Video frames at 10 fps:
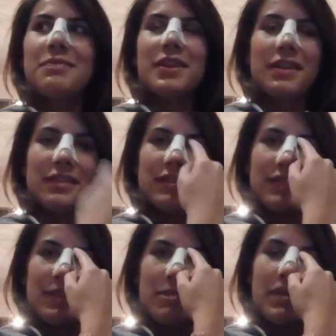because
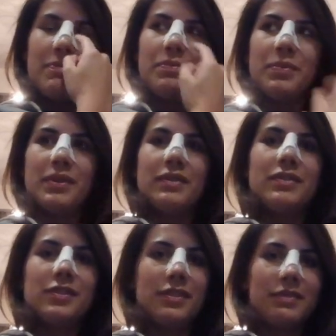the bump
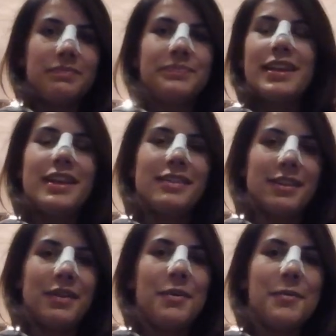was just need to
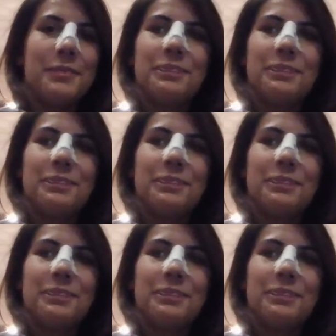go.